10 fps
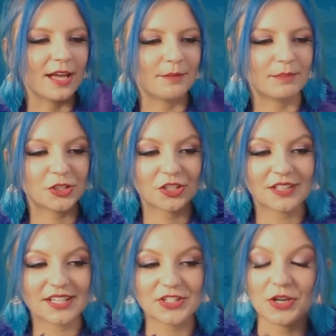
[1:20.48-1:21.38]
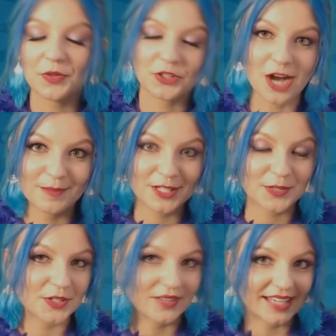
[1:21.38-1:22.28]
be sure to let us know in the comments
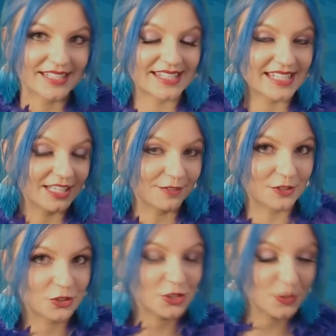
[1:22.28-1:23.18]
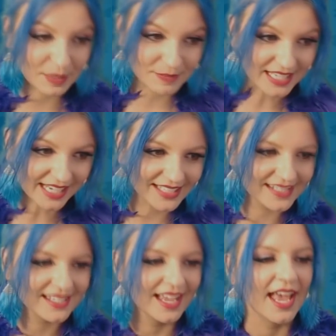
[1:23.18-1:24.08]
what you'd like to see in a future
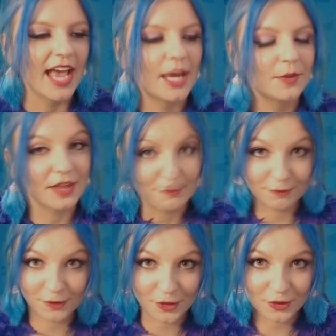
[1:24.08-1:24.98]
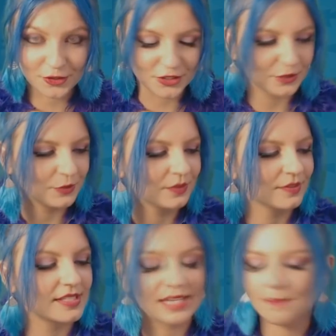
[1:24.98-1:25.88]
sweepstakes. And without further ado,
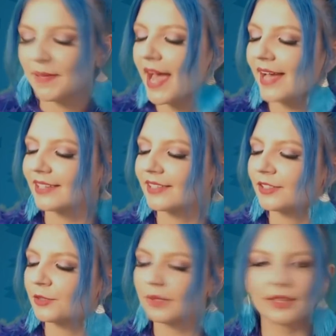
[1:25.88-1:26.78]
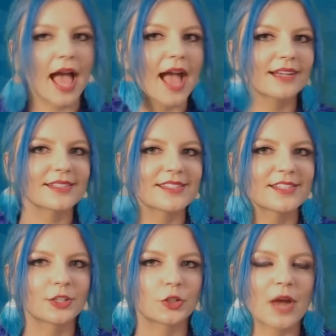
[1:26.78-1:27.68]
sit back, relax,
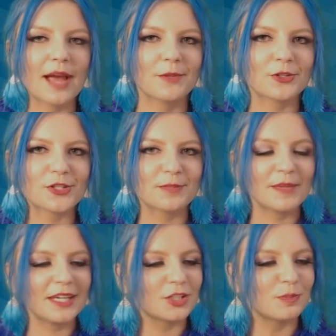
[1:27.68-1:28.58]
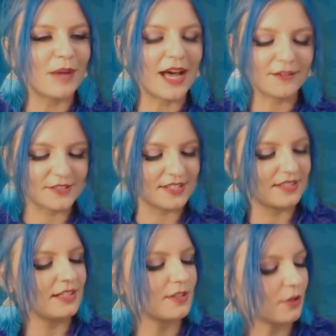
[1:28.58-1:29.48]
grab your spinach puffs.
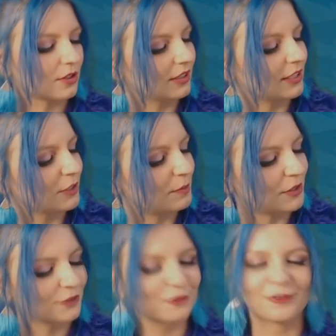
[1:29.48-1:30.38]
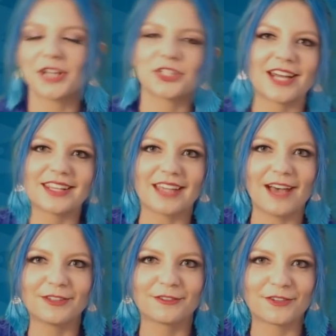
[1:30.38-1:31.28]
These are literally pulled fresh out of the
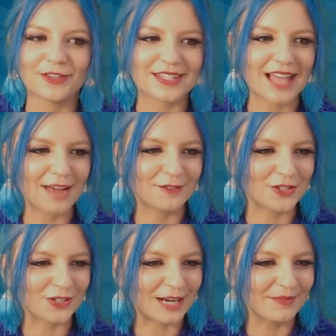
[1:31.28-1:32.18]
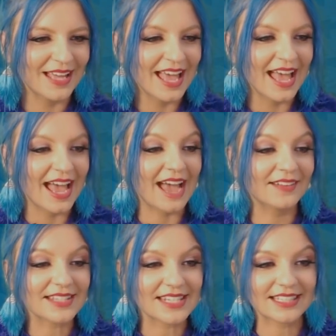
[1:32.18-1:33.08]
oven for this live stream. And
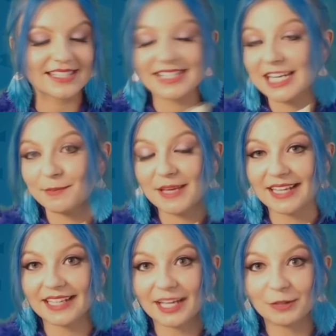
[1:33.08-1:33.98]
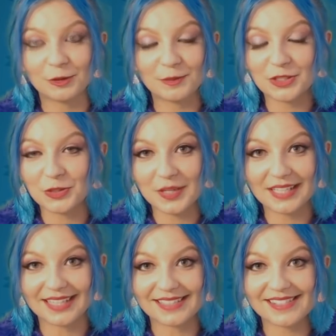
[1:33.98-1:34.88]
let's take a sneak peek at who will be
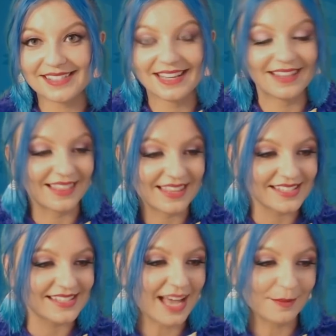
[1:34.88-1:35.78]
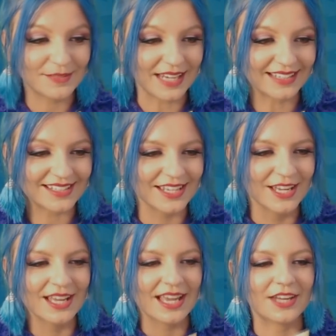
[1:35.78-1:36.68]
joining us in this update
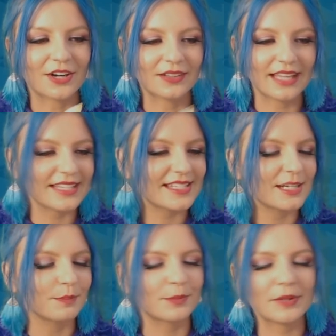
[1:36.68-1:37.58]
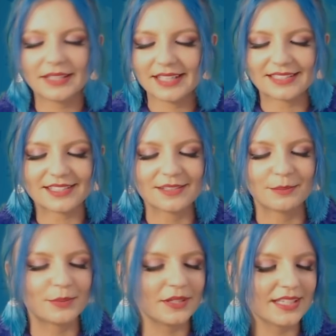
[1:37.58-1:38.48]
in our latest brilliant,
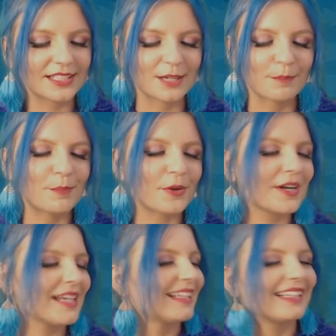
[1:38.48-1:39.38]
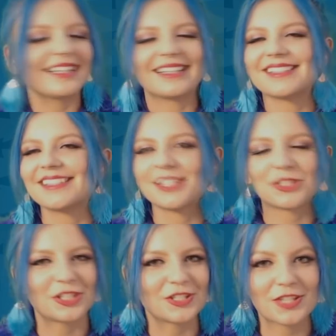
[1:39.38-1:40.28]
brilliant, brilliant
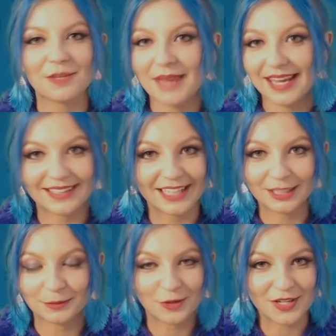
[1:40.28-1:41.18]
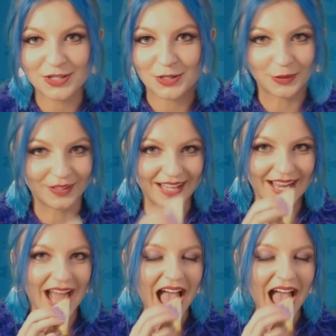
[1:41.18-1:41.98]
addition to the main Kingdom Quest storyline.